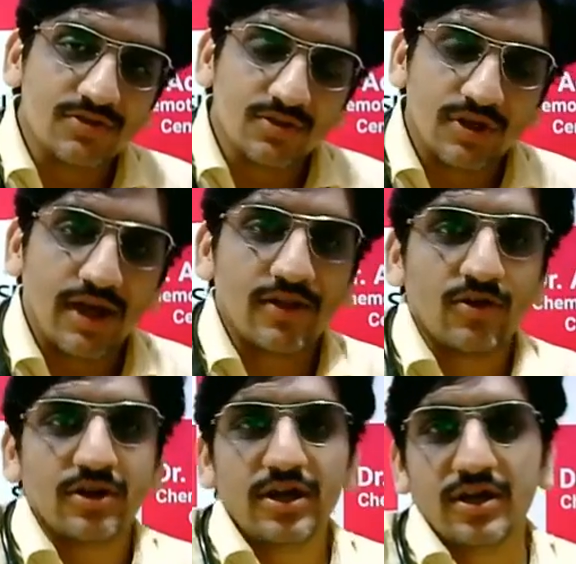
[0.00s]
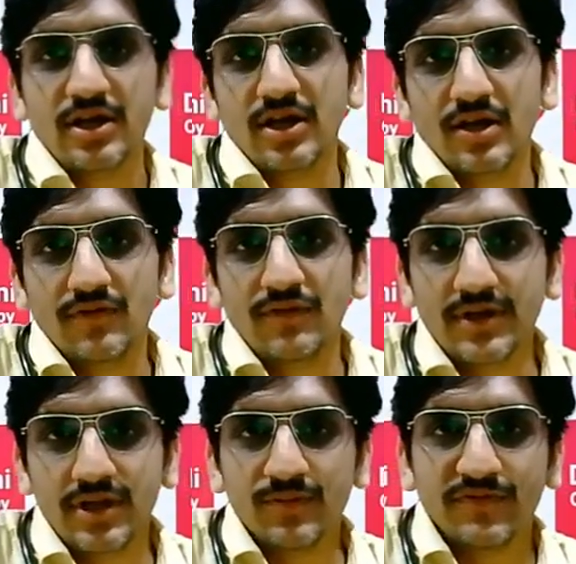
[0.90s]
So I thought that we
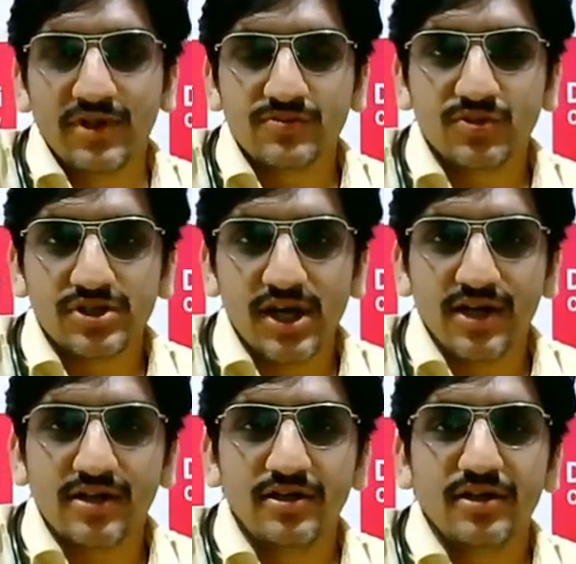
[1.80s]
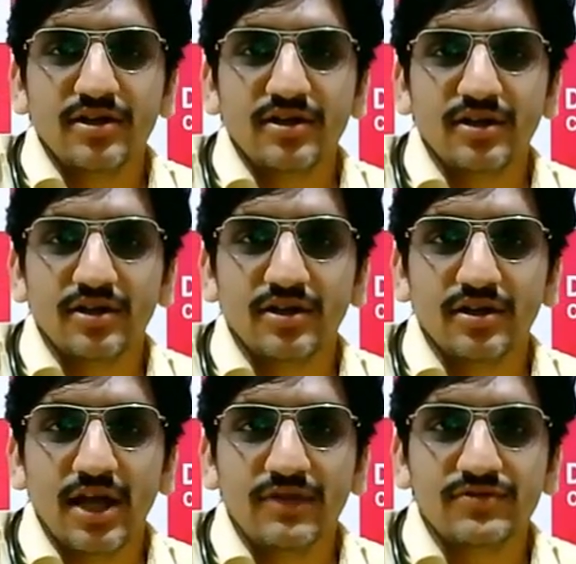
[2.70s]
keep a Facebook chat,
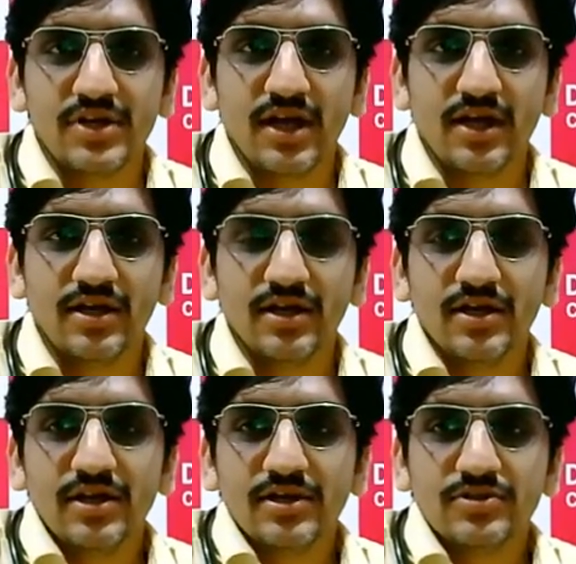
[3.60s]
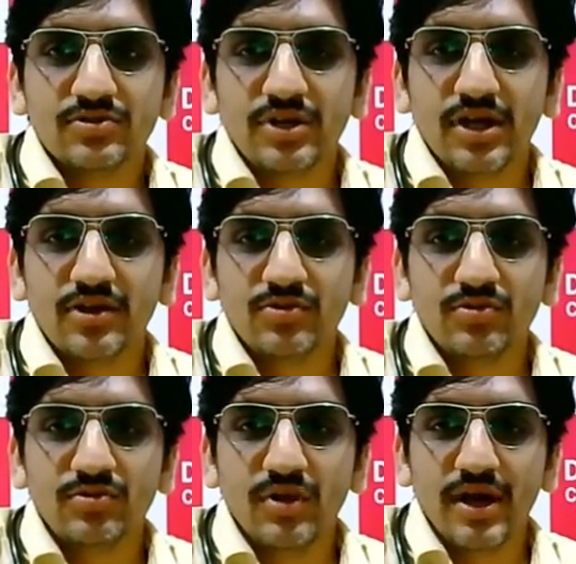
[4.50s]
live chat, so that
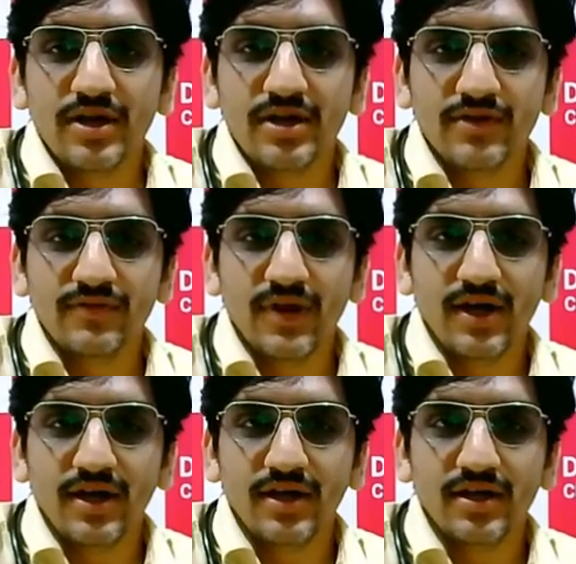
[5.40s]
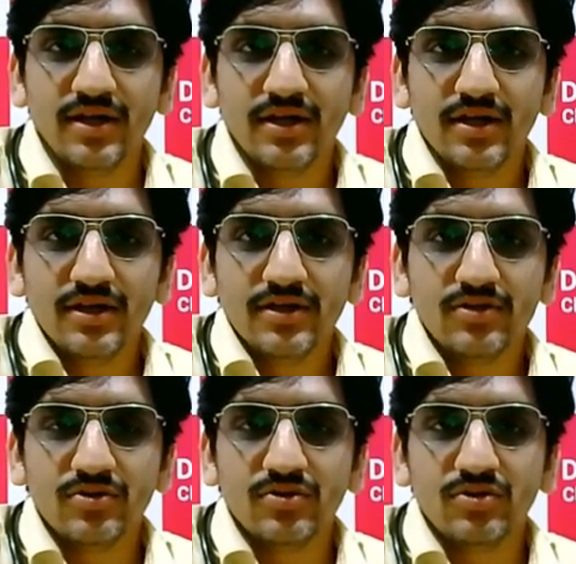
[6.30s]
to identify,
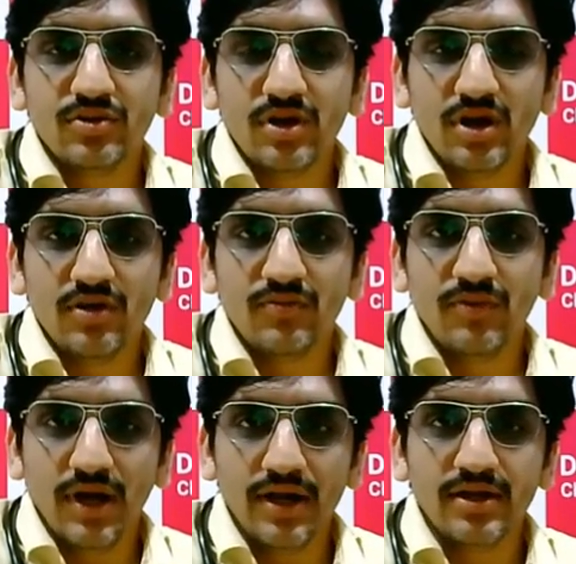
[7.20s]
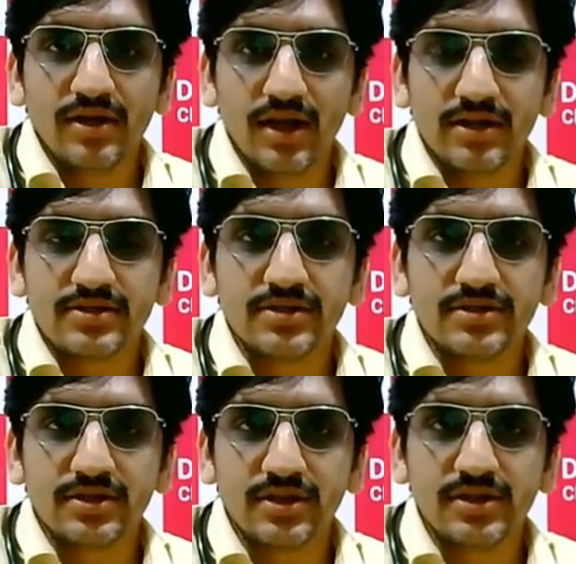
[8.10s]
why the cancer is
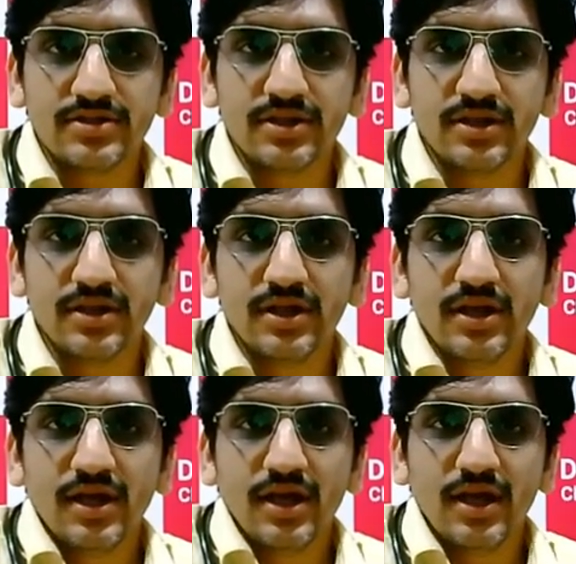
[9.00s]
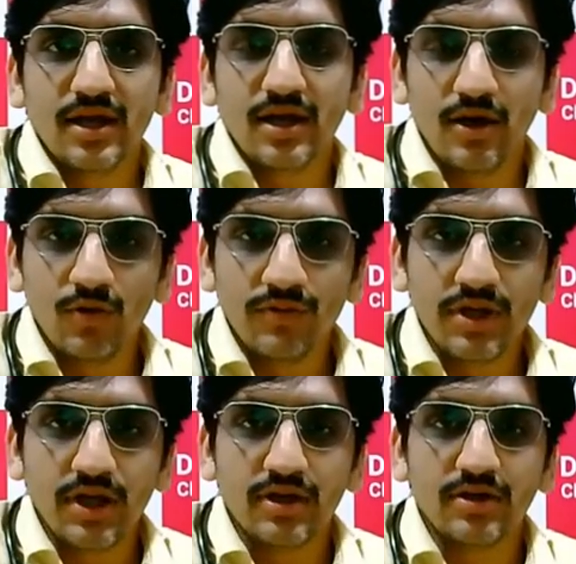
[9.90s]
increasing and how we
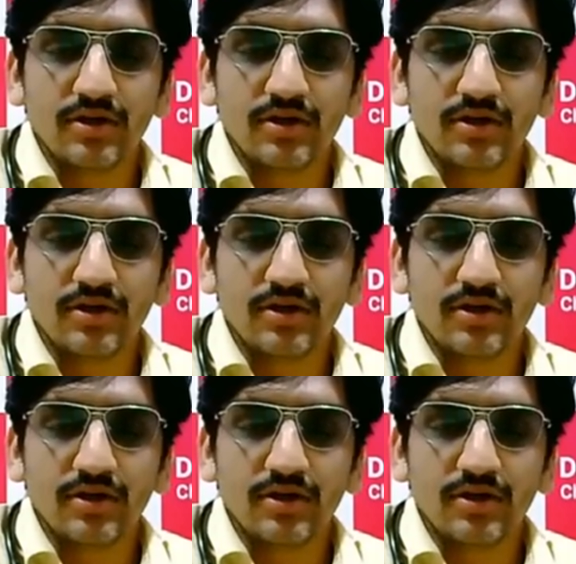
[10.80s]
can